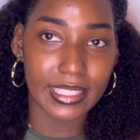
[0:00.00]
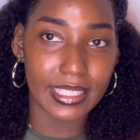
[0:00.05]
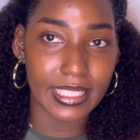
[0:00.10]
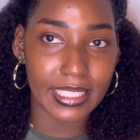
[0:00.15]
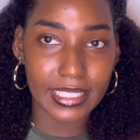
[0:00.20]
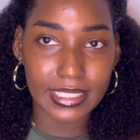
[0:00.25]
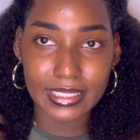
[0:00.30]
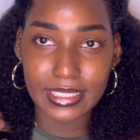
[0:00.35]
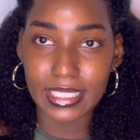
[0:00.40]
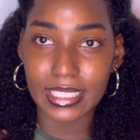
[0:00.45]

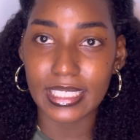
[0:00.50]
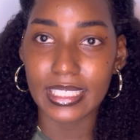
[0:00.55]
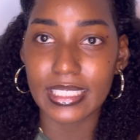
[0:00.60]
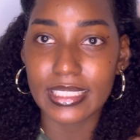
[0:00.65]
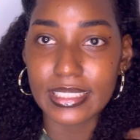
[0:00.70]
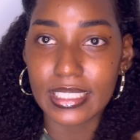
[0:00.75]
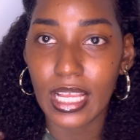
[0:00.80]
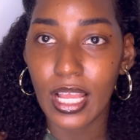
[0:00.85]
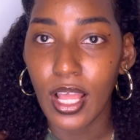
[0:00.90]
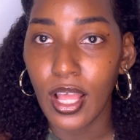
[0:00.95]
this
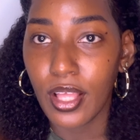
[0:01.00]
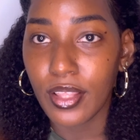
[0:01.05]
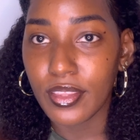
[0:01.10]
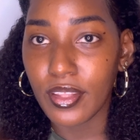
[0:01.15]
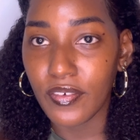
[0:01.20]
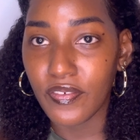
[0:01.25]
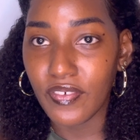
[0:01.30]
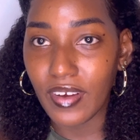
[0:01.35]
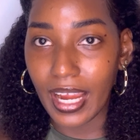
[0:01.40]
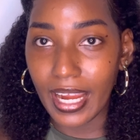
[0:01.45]
is
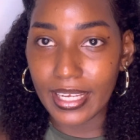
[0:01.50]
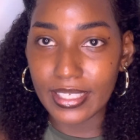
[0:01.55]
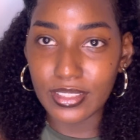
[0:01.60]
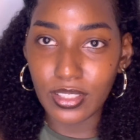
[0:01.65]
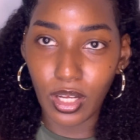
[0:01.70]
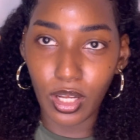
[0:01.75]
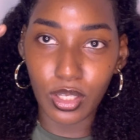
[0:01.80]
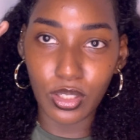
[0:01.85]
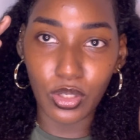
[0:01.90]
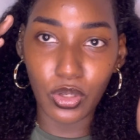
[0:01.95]
the
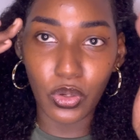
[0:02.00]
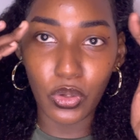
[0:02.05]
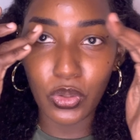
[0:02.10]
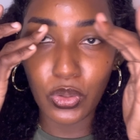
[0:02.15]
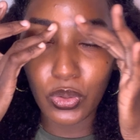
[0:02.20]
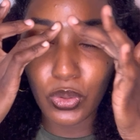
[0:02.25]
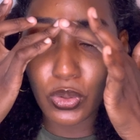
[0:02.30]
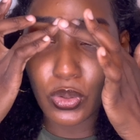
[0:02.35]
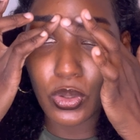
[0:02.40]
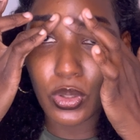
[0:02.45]
final
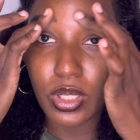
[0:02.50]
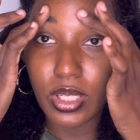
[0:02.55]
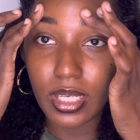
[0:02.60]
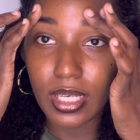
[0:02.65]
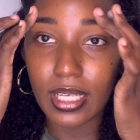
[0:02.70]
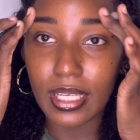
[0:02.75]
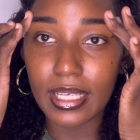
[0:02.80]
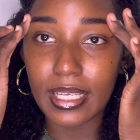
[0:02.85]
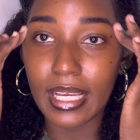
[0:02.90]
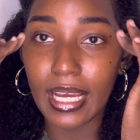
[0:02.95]
look,
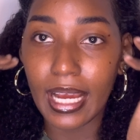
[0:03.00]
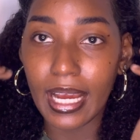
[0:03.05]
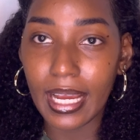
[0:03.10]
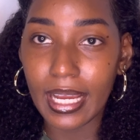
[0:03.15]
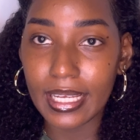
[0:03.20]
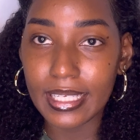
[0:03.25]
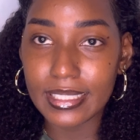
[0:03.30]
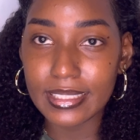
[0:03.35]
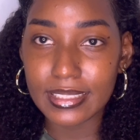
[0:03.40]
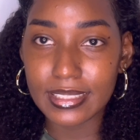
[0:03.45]

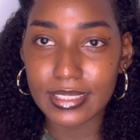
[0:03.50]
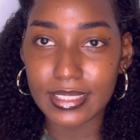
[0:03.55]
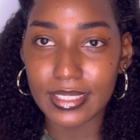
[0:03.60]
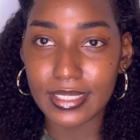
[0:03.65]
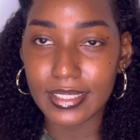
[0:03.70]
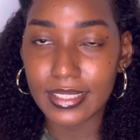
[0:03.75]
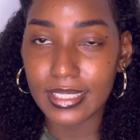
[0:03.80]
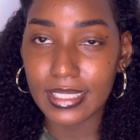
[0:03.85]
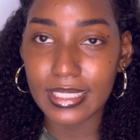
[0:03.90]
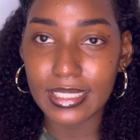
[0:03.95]
guys.
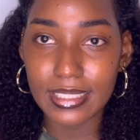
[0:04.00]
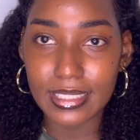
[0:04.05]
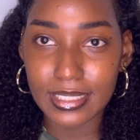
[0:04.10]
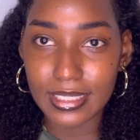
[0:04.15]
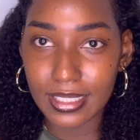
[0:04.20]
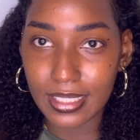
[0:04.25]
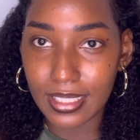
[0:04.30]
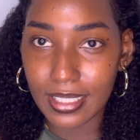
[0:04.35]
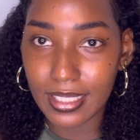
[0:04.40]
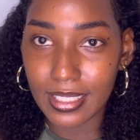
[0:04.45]

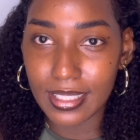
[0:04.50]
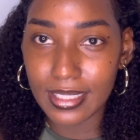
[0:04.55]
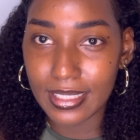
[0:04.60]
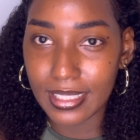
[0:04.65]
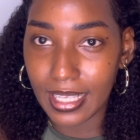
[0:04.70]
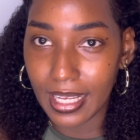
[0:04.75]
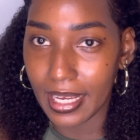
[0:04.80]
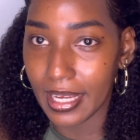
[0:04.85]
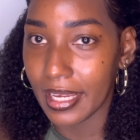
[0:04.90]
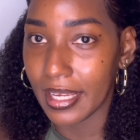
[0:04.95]

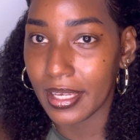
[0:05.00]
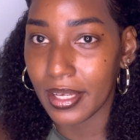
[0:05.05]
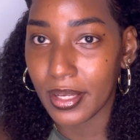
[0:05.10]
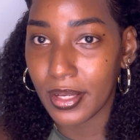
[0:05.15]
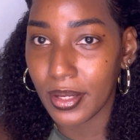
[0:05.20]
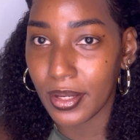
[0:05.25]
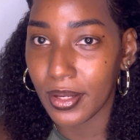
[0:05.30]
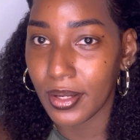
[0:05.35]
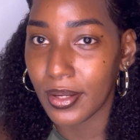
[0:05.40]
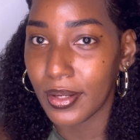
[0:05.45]
Like
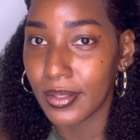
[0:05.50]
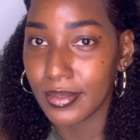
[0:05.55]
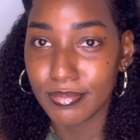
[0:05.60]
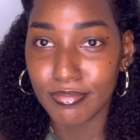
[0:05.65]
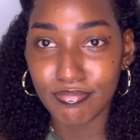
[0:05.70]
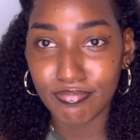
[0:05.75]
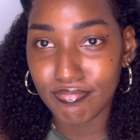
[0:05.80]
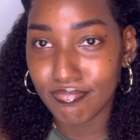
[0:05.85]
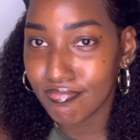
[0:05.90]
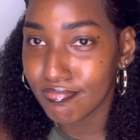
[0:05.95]

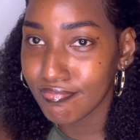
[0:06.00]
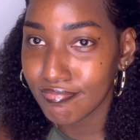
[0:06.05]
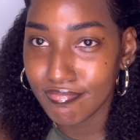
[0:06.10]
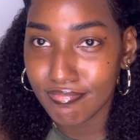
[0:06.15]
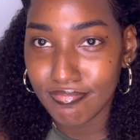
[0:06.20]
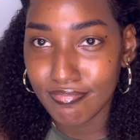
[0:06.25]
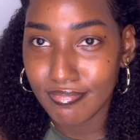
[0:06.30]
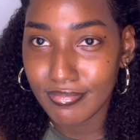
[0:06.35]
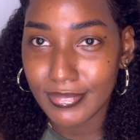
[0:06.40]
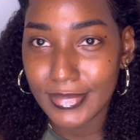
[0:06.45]

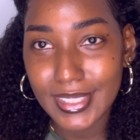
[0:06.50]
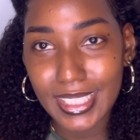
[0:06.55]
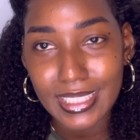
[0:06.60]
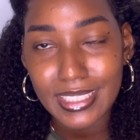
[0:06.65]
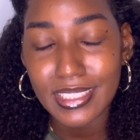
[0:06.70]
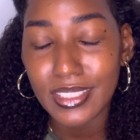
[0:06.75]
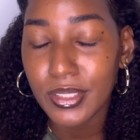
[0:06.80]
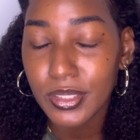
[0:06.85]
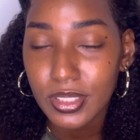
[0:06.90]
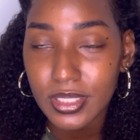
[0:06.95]
this
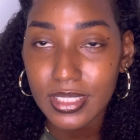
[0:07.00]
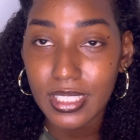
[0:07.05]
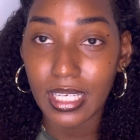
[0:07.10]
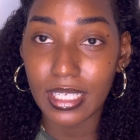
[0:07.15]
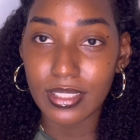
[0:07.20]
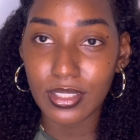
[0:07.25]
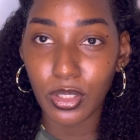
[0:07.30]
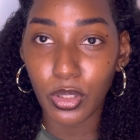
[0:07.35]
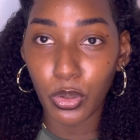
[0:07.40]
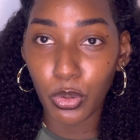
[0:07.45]
series
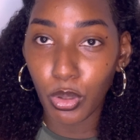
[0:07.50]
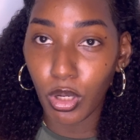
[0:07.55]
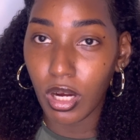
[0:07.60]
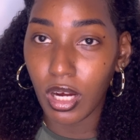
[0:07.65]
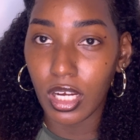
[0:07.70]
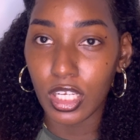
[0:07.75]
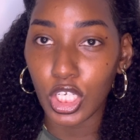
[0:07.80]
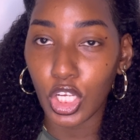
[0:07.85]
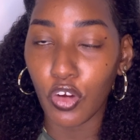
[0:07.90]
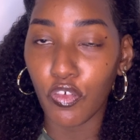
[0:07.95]
can go
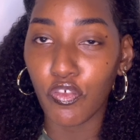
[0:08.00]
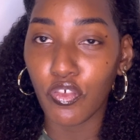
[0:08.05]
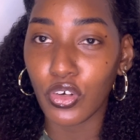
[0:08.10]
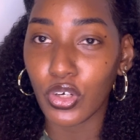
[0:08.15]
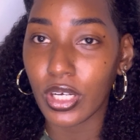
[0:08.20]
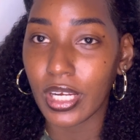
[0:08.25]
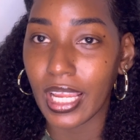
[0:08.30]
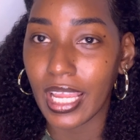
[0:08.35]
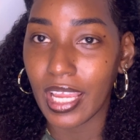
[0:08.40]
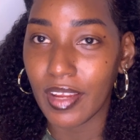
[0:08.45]
on
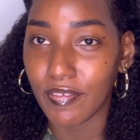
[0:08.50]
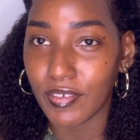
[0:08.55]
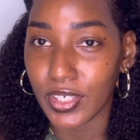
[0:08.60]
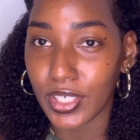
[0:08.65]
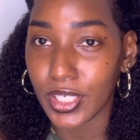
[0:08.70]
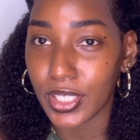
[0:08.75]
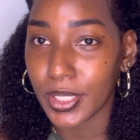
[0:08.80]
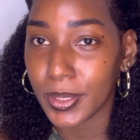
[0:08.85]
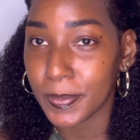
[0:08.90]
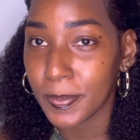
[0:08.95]

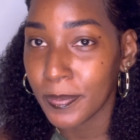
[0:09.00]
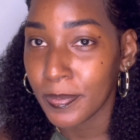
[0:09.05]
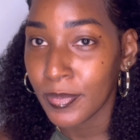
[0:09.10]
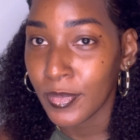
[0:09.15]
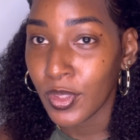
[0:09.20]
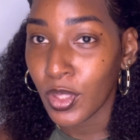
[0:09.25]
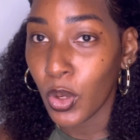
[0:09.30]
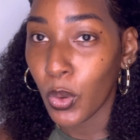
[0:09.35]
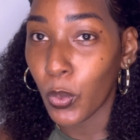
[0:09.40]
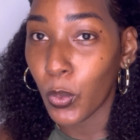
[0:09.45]
forever.
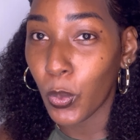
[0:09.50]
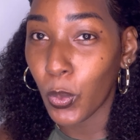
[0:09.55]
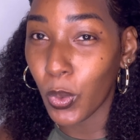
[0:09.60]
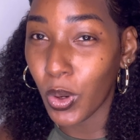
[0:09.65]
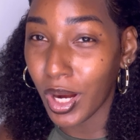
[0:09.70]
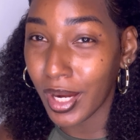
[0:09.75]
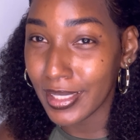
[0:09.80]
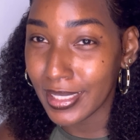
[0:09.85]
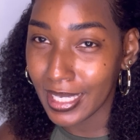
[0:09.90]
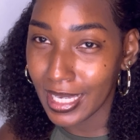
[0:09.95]

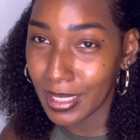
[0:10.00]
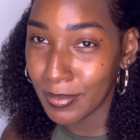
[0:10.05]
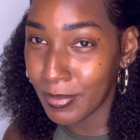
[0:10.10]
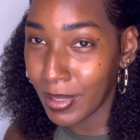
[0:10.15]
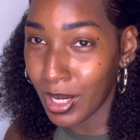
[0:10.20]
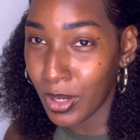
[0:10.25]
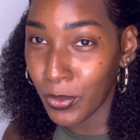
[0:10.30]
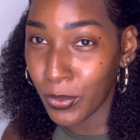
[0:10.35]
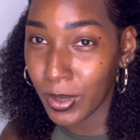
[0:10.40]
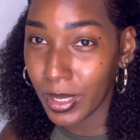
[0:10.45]
One
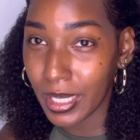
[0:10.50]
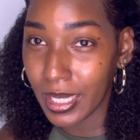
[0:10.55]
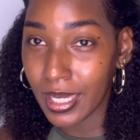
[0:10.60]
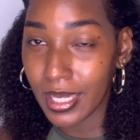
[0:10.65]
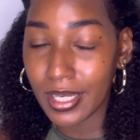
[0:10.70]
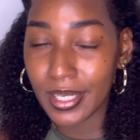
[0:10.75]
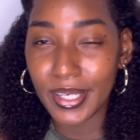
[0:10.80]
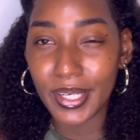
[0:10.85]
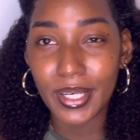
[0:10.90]
headband wig,